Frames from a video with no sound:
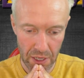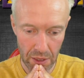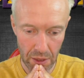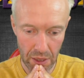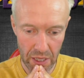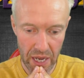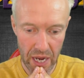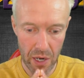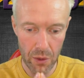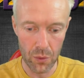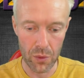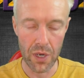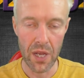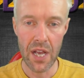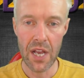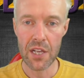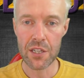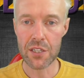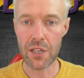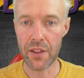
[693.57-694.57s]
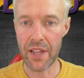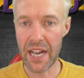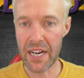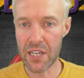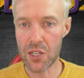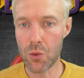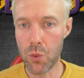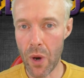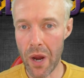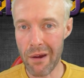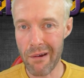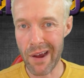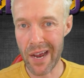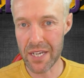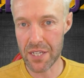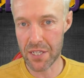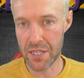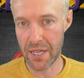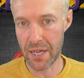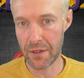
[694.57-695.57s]
alone. So that is where
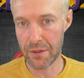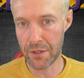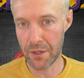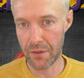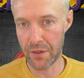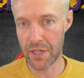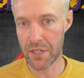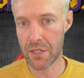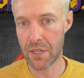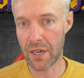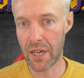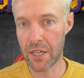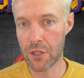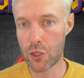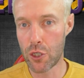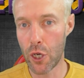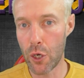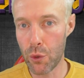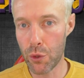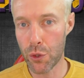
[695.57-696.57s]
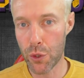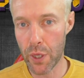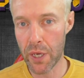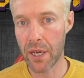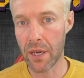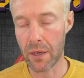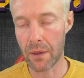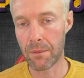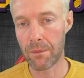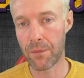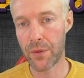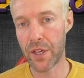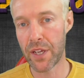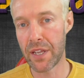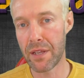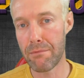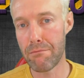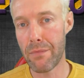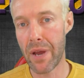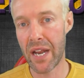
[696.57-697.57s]
I stand on this. And I do think
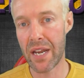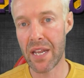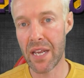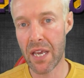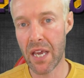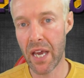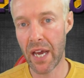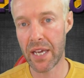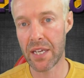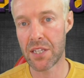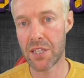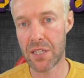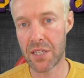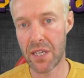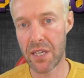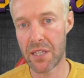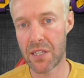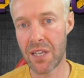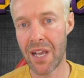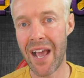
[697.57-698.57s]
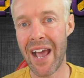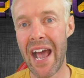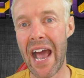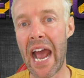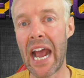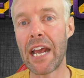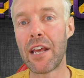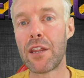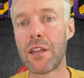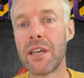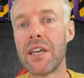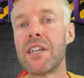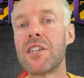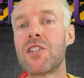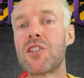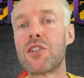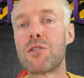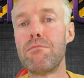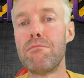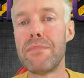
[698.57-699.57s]
that in many cases,
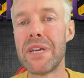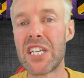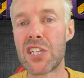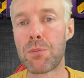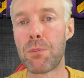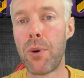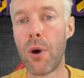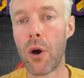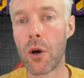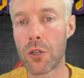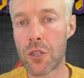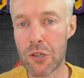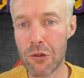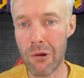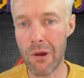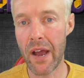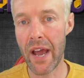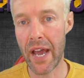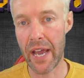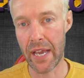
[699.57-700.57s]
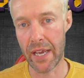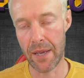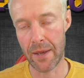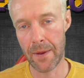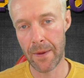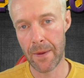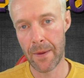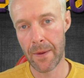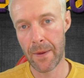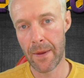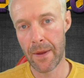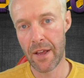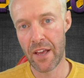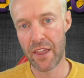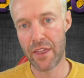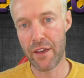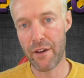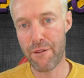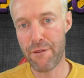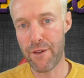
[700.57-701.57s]
atheists misportray
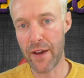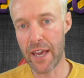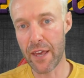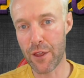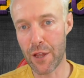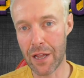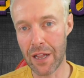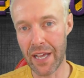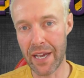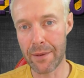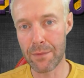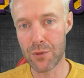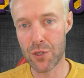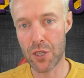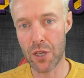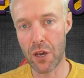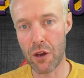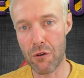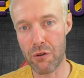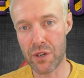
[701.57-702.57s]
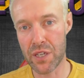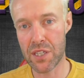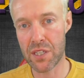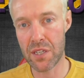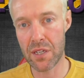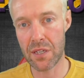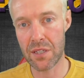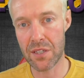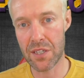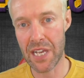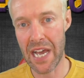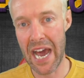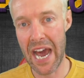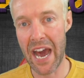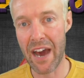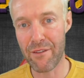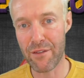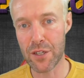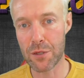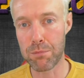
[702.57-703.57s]
the faith claims that Christians
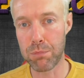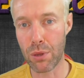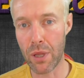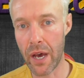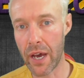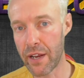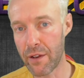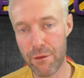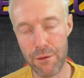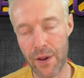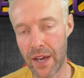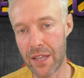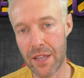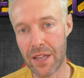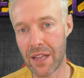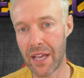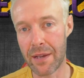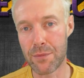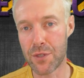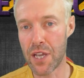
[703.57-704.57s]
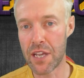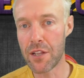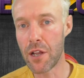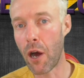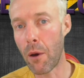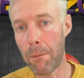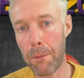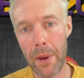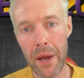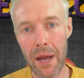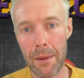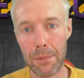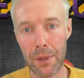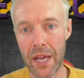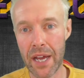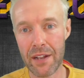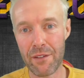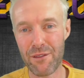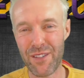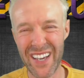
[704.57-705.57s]
have as blind faith claims. They're not
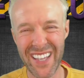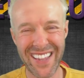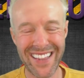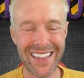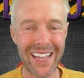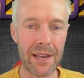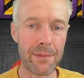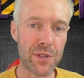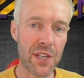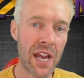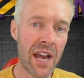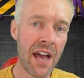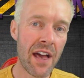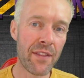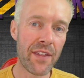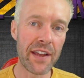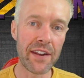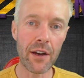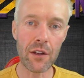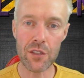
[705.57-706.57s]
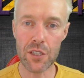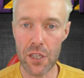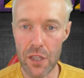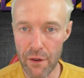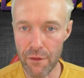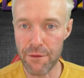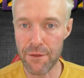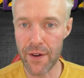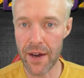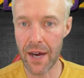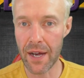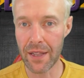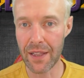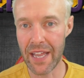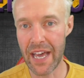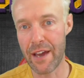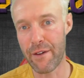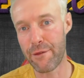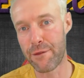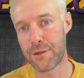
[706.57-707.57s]
blind faith claims. They're not to the far
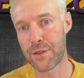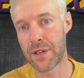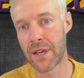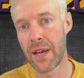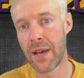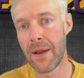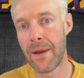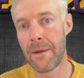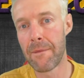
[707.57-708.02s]
left